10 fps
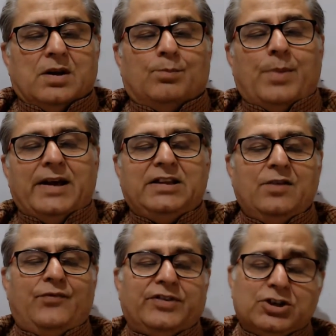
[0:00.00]
By
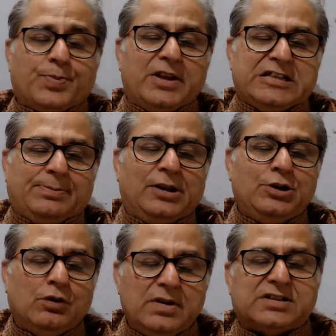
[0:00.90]
the physics principle,
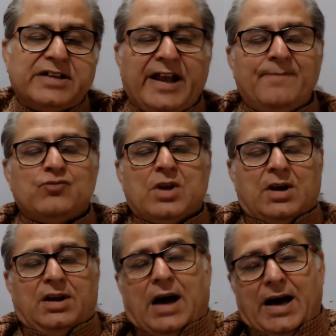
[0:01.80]
you will say
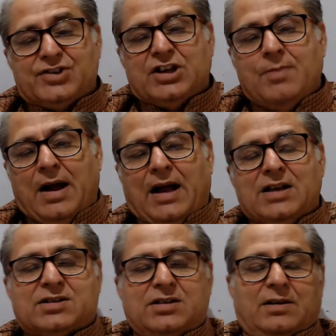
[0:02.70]
larger
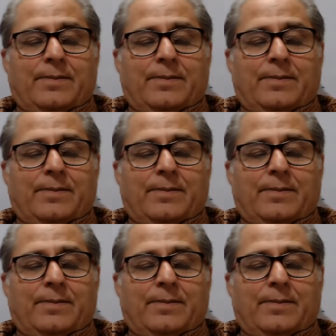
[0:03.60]
mass,